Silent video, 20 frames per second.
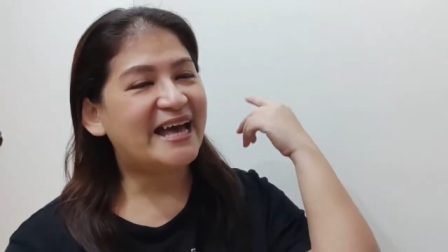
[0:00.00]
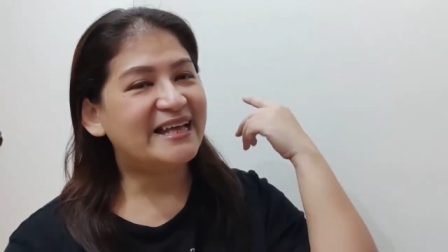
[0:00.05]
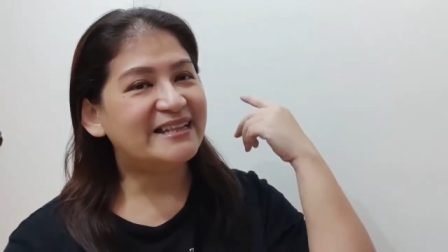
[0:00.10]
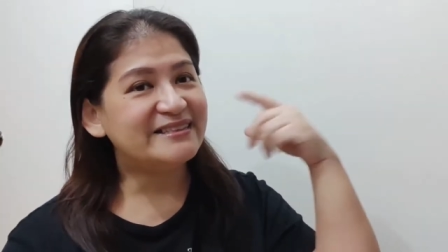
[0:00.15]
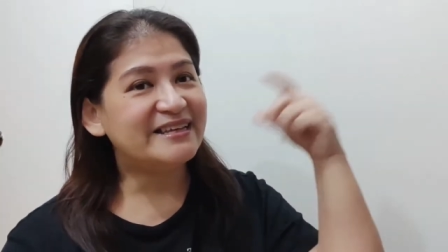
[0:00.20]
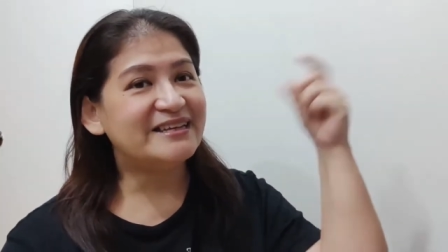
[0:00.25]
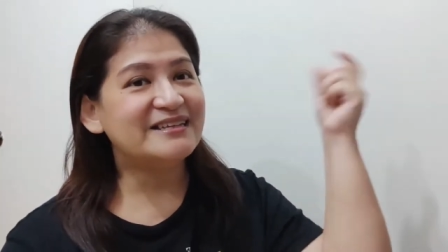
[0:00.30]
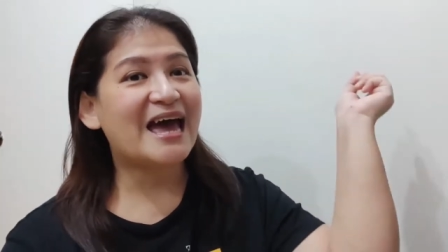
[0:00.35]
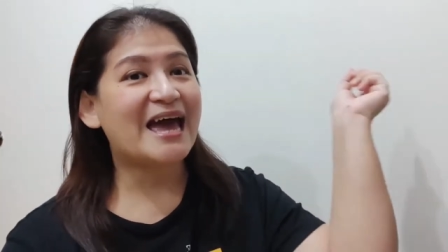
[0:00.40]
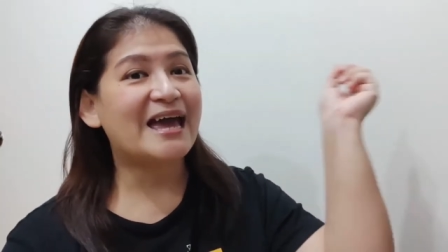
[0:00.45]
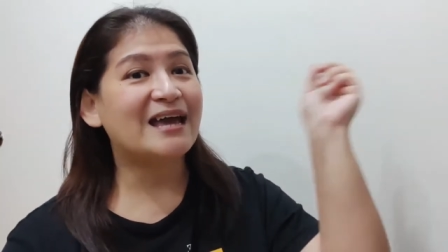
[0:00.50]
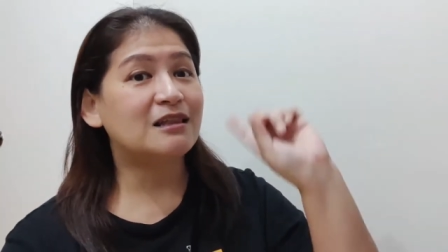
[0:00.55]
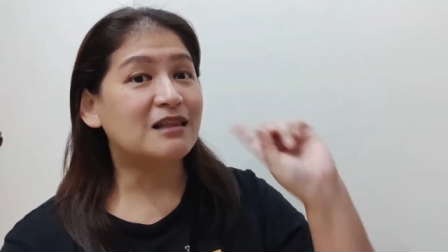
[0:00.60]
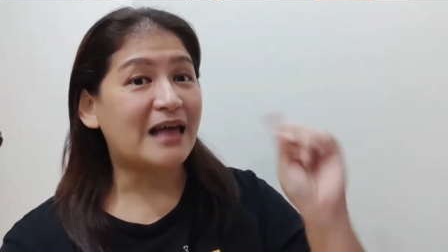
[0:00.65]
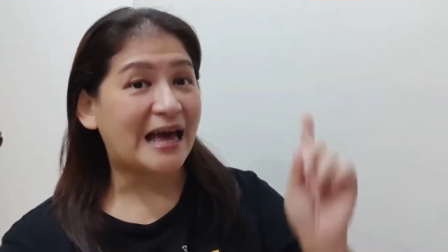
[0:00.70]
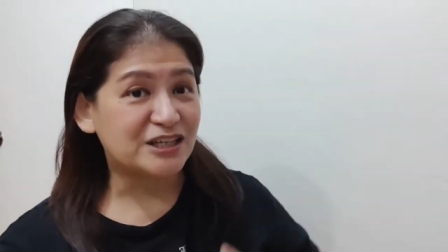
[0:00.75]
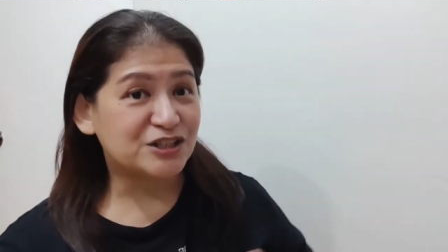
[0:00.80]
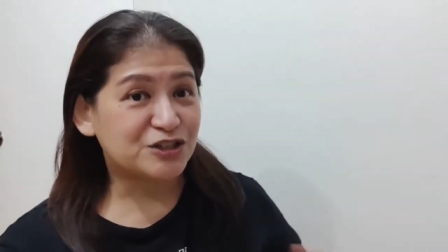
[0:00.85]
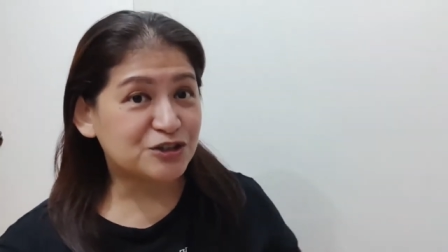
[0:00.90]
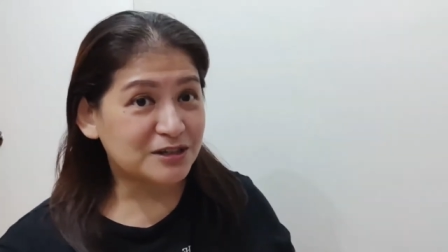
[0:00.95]
and then I
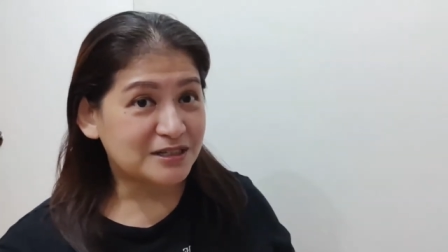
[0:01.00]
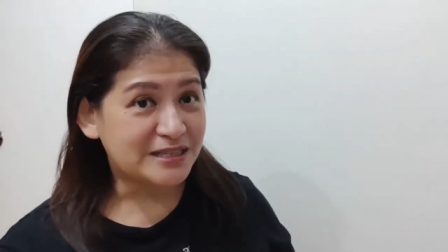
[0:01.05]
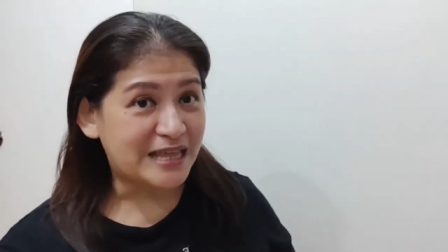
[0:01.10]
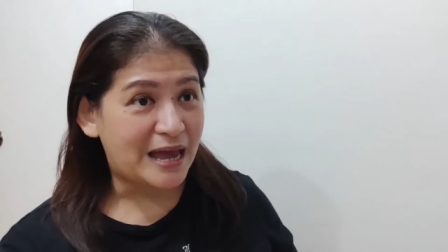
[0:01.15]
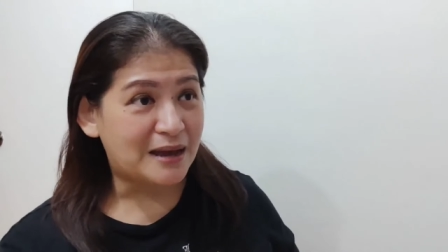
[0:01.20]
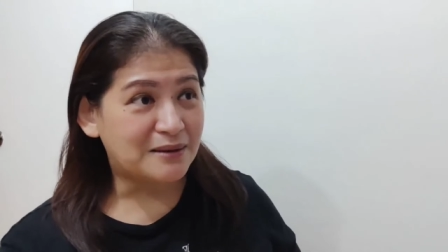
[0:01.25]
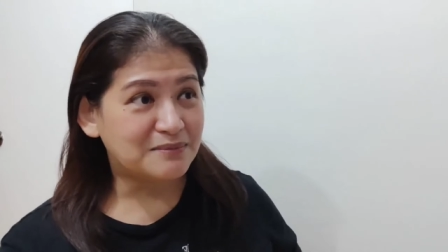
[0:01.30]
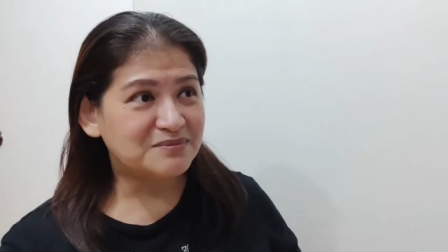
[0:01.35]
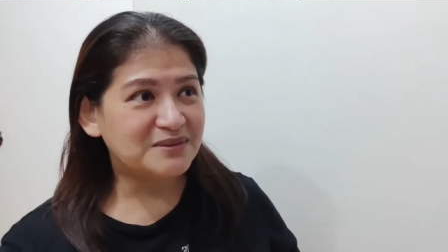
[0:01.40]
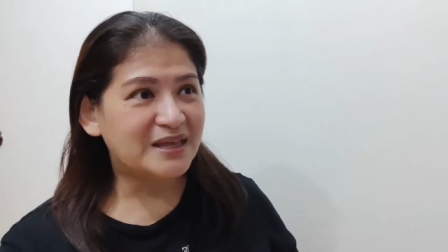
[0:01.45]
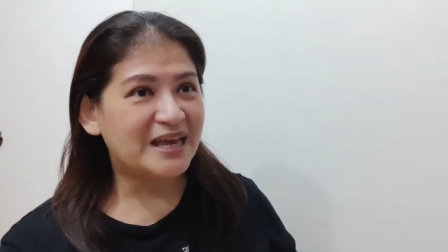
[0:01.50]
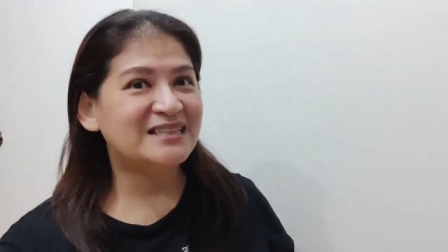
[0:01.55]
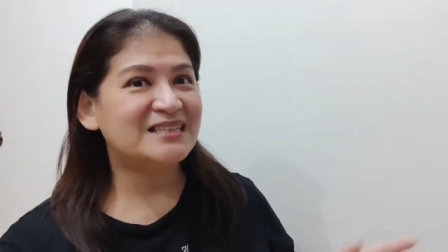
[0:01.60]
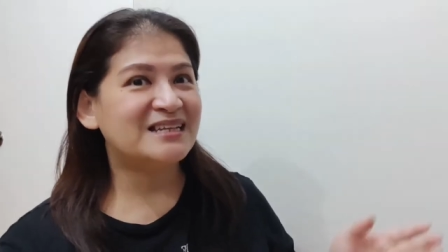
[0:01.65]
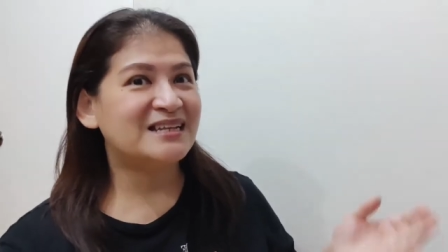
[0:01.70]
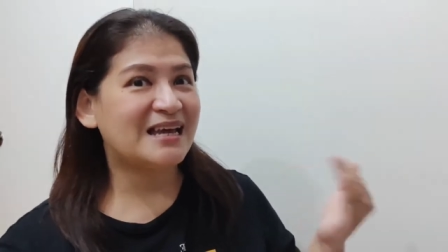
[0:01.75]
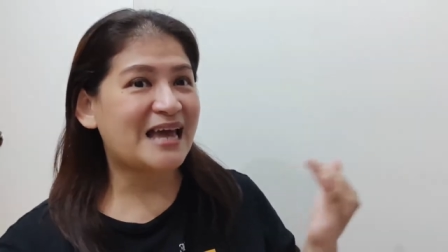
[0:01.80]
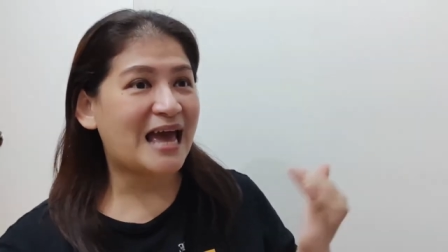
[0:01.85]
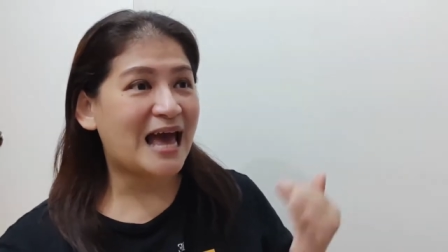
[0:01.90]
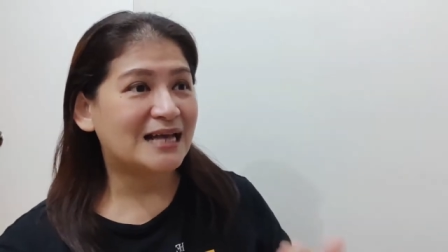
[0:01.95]
Lysol them. And
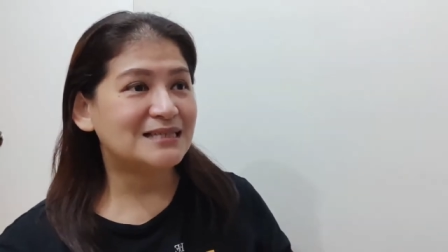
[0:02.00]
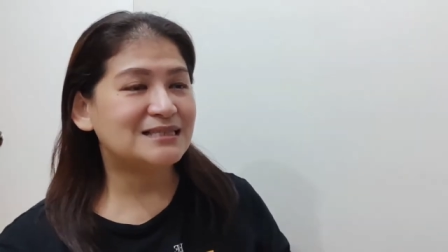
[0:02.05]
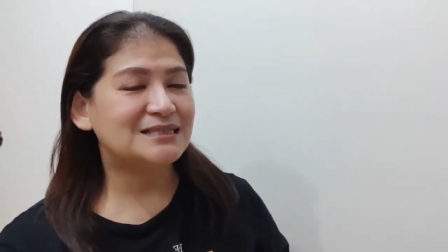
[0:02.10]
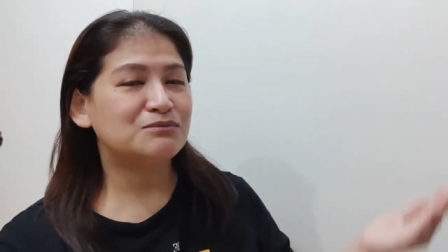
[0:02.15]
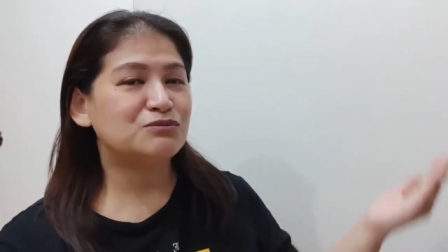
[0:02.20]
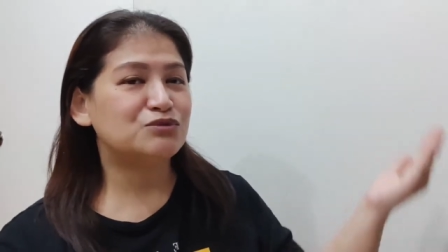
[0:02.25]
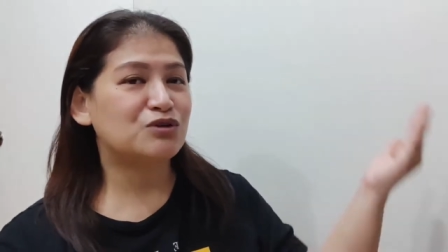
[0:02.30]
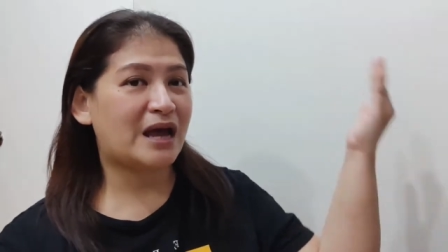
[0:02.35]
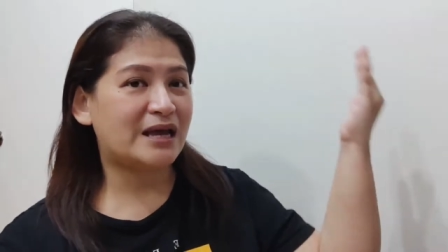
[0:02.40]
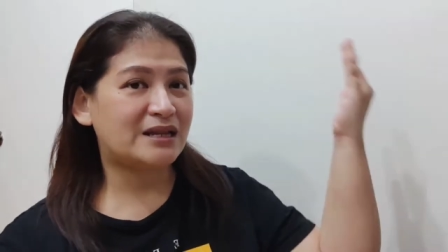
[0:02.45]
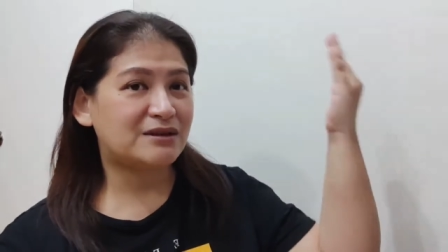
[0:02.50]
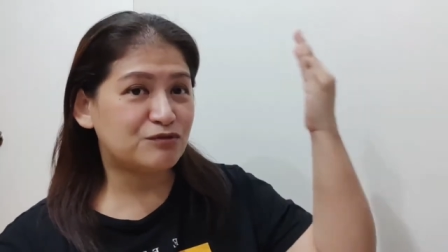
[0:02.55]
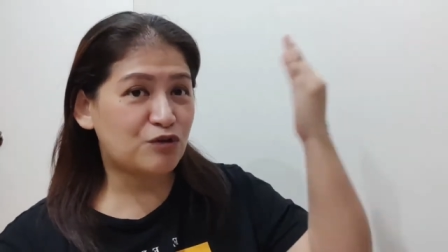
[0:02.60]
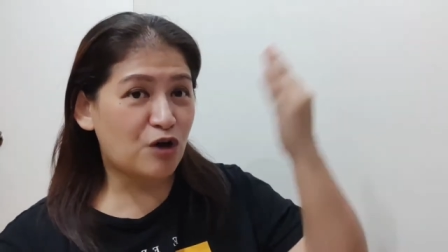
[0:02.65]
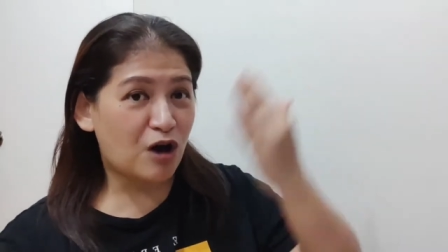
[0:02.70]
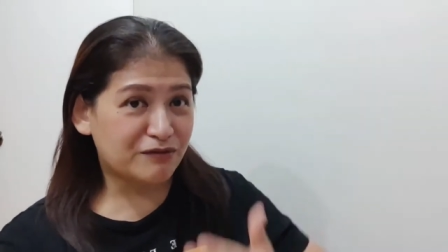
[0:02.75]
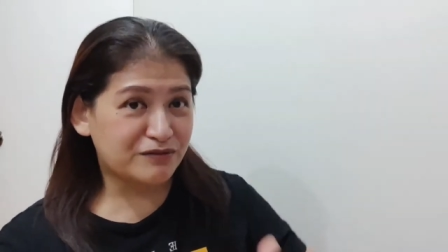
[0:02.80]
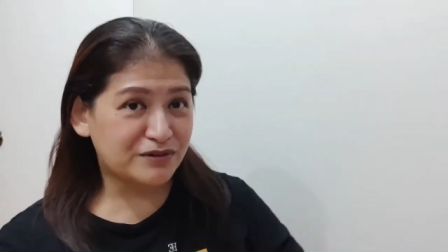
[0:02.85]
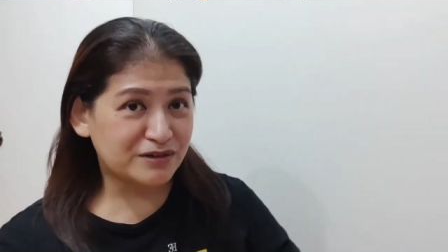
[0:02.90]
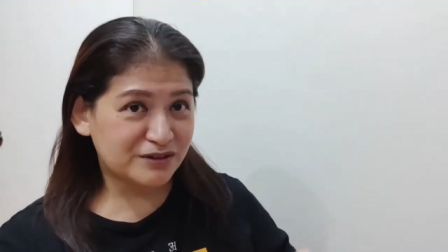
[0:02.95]
then I ask them to kind
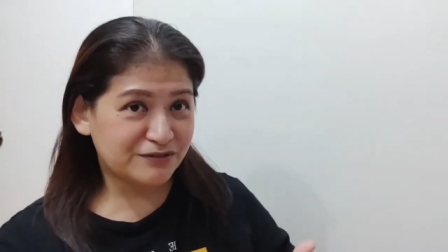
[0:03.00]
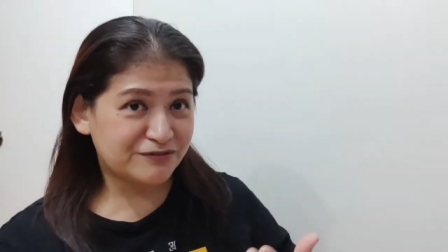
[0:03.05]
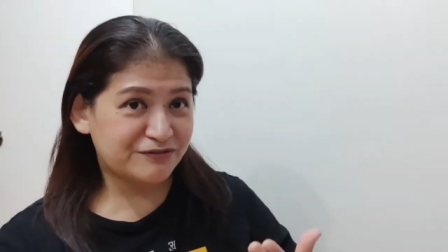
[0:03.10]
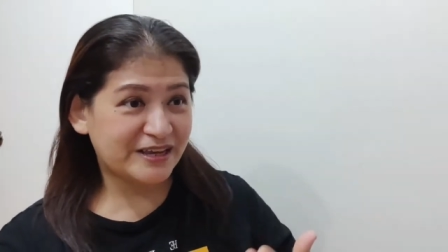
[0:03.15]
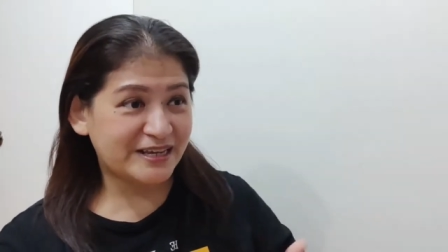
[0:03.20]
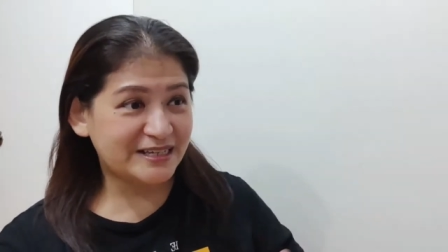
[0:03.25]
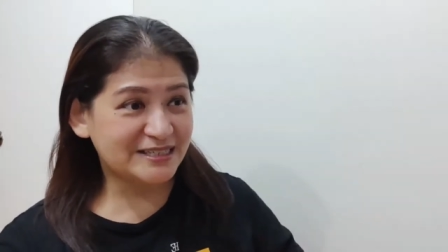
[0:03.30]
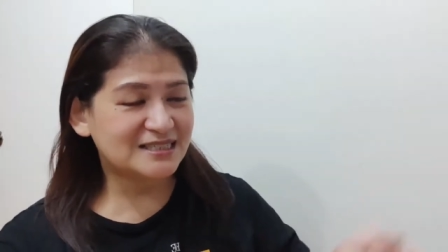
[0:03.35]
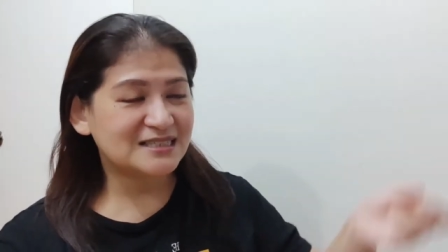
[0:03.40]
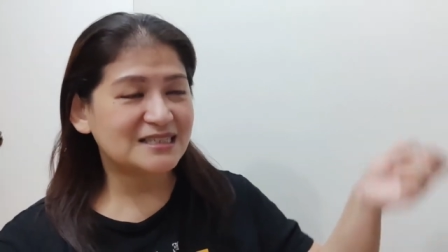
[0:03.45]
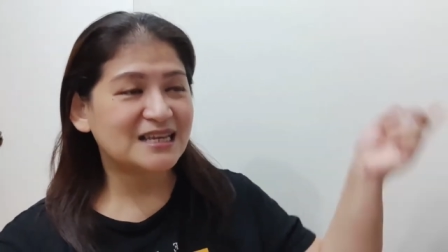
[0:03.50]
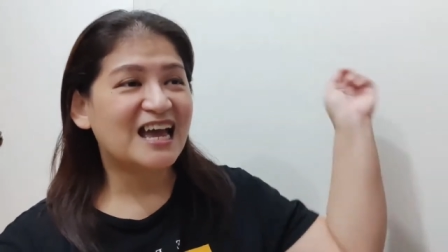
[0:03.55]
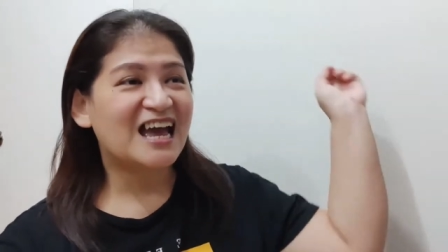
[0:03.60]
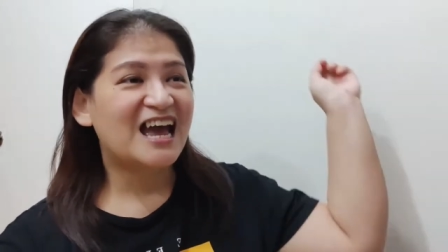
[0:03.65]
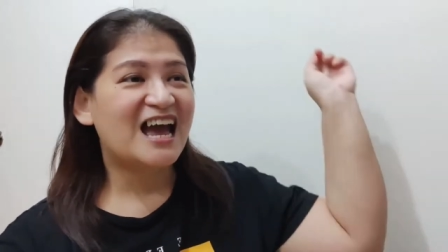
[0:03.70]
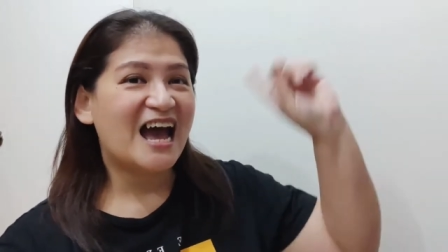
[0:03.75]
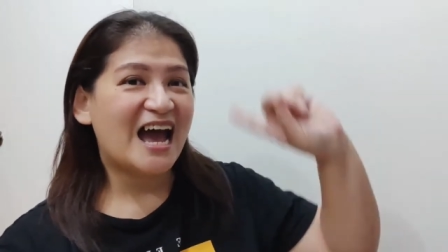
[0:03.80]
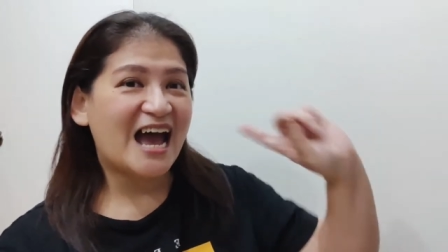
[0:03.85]
of cover their face.